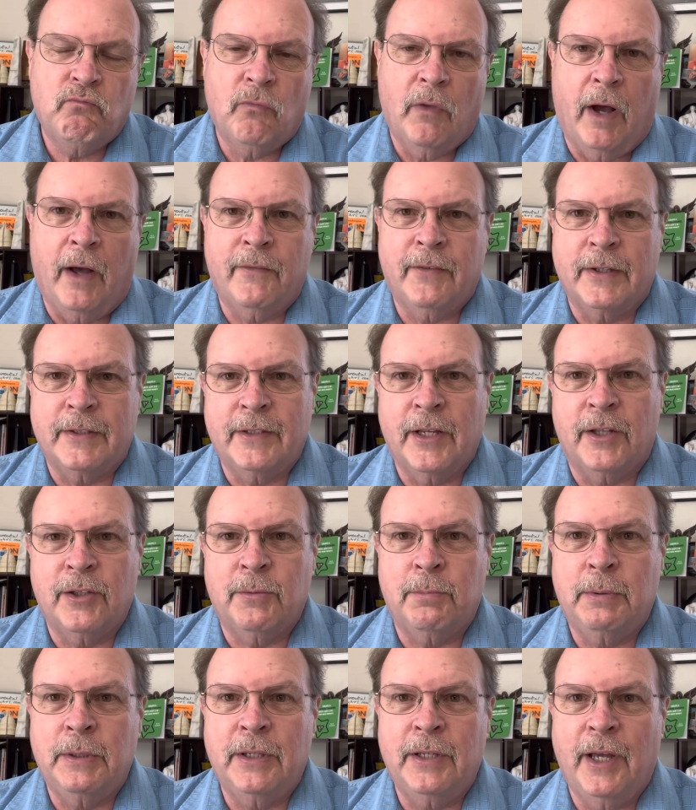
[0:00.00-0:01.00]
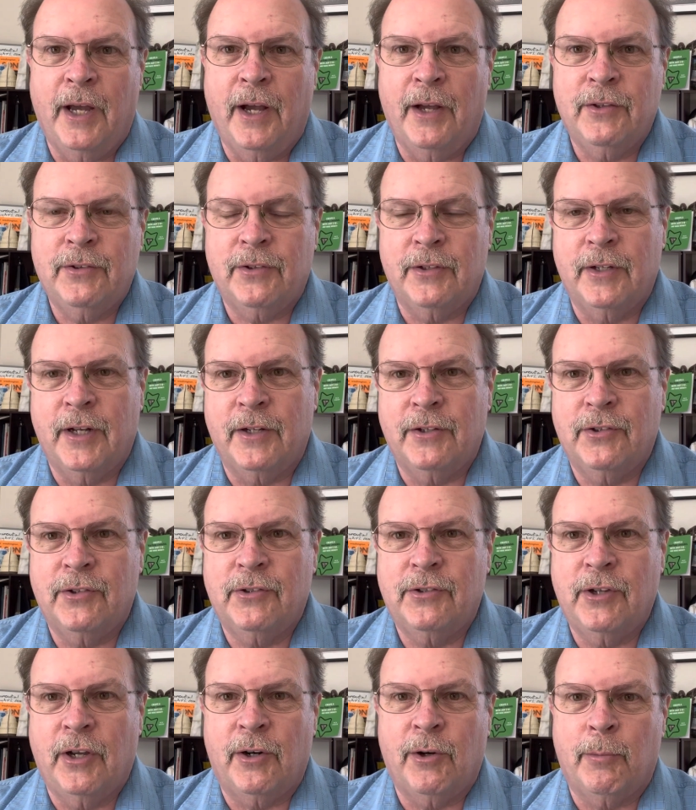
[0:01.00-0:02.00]
I think that's BS, and that's
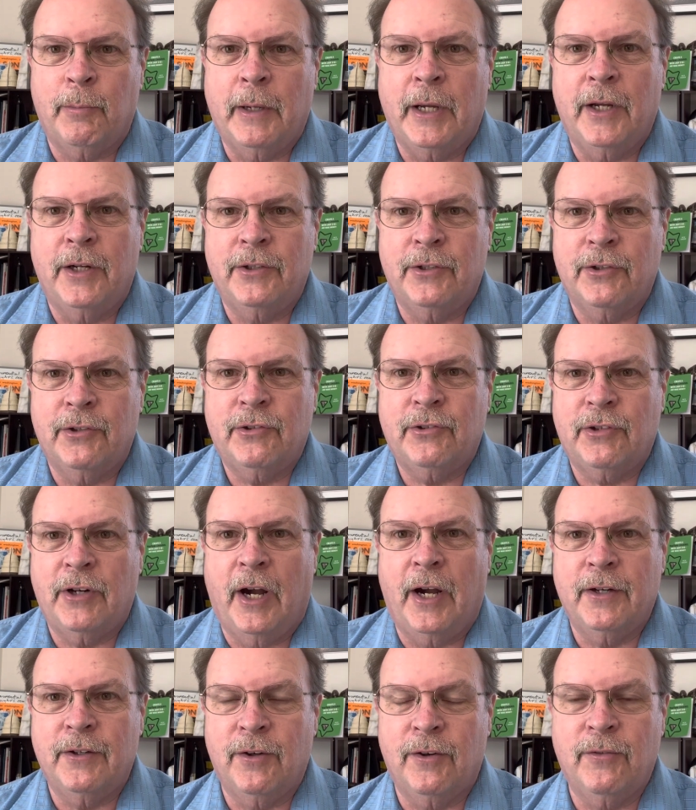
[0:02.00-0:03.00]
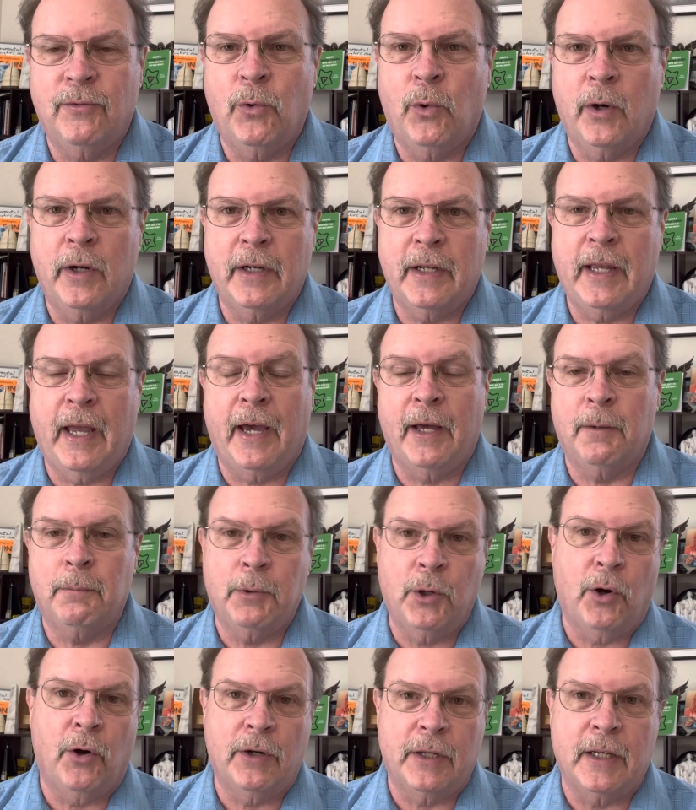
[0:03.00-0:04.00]
general managers trying to avoid
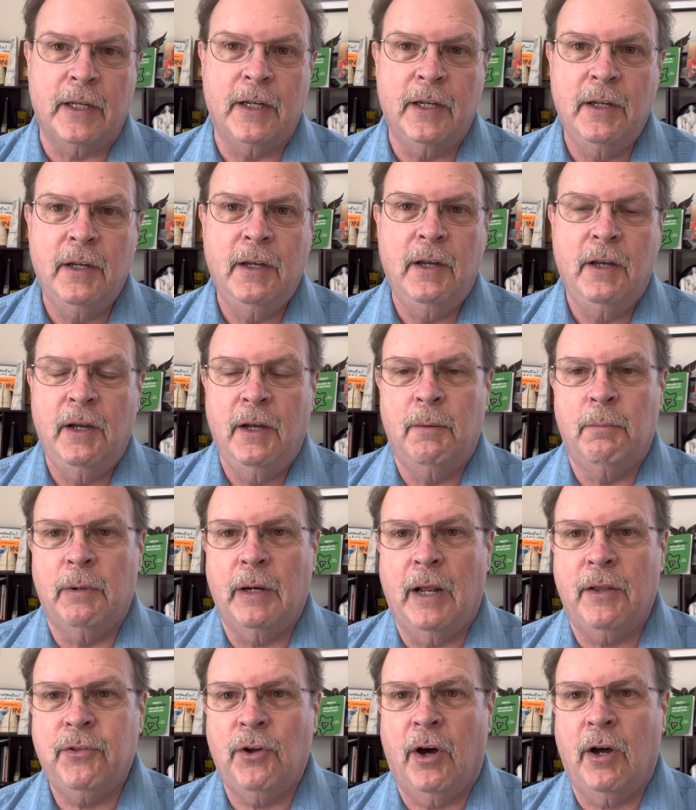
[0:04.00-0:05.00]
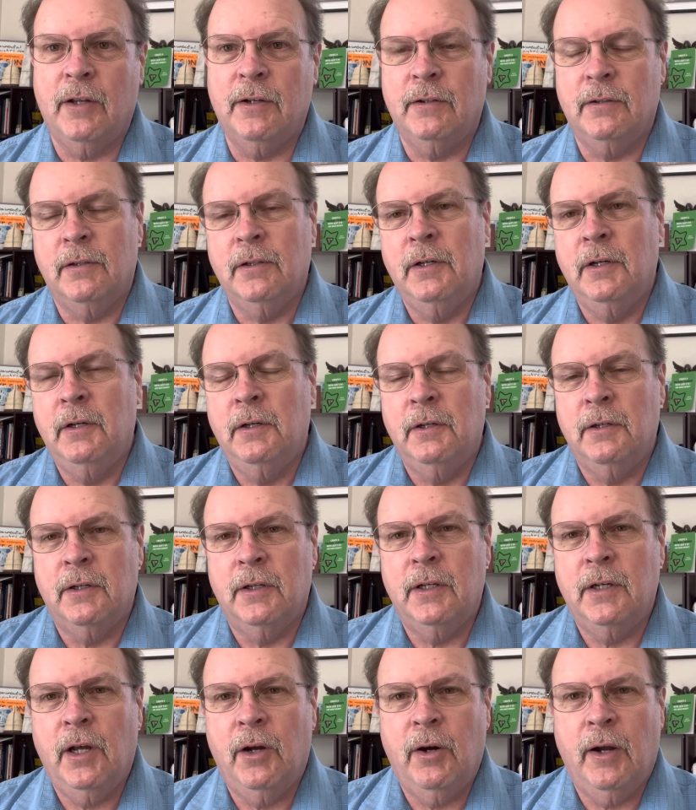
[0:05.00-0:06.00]
accountability. But I thought,
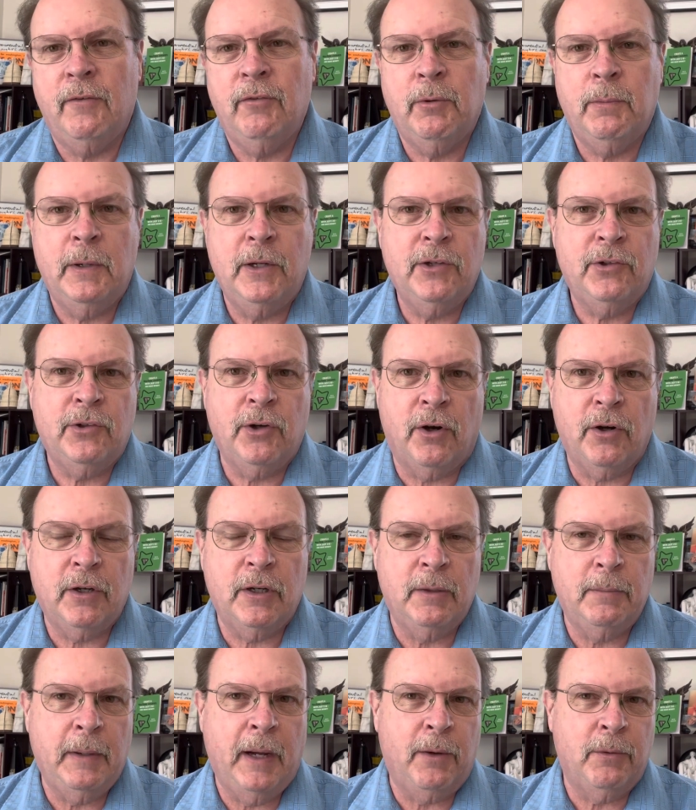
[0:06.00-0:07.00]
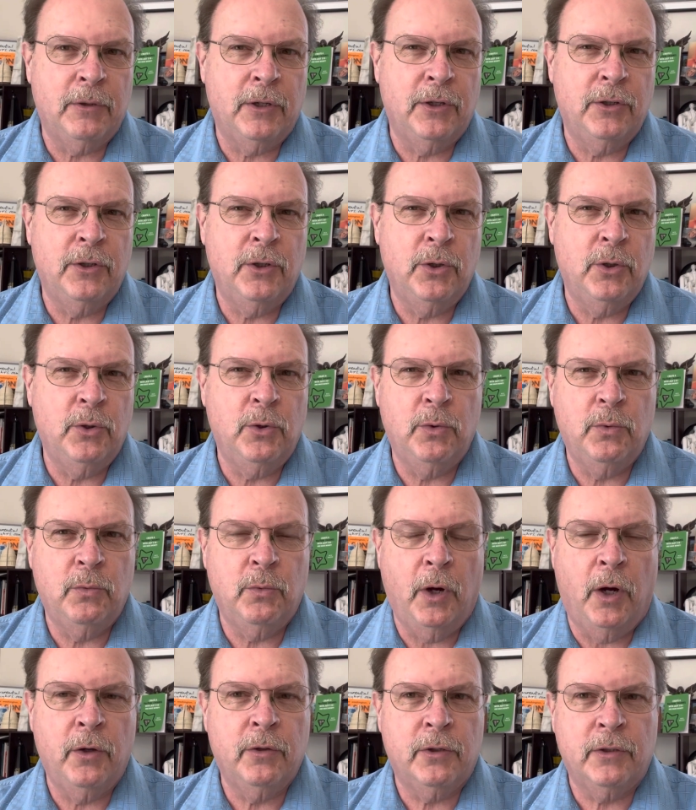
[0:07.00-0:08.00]
you know, everybody's talking about when a
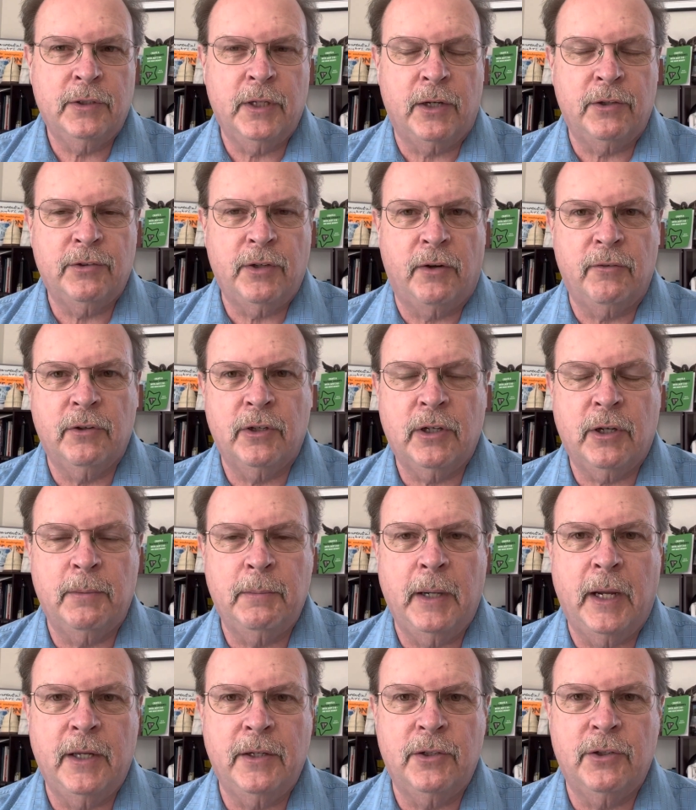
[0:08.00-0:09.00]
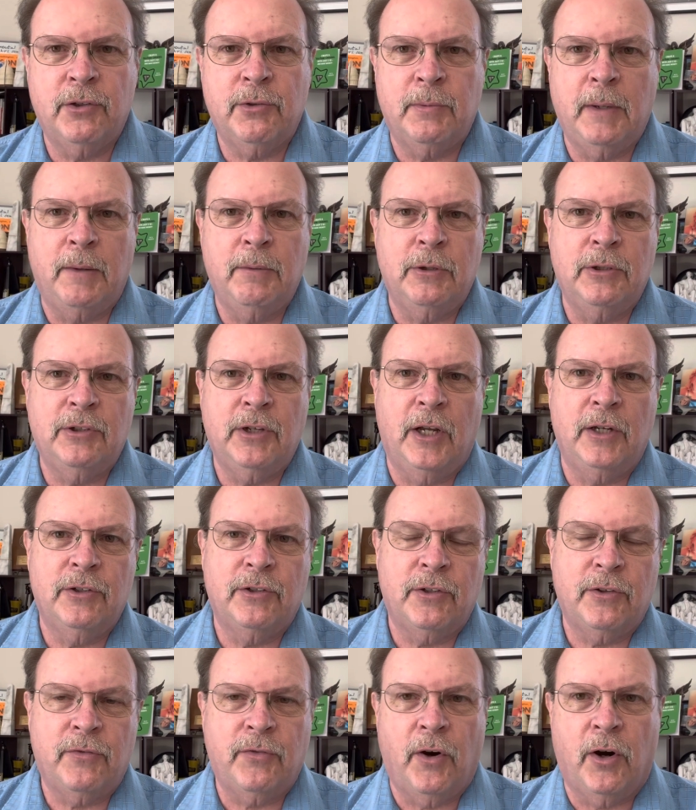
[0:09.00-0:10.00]
new owner takes over the Commanders, maybe
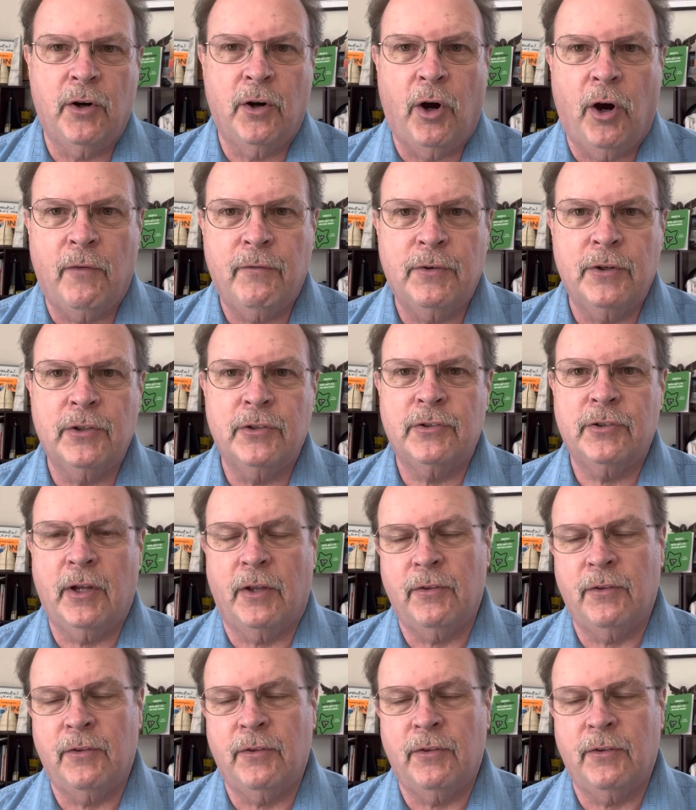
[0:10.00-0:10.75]
changes the front office.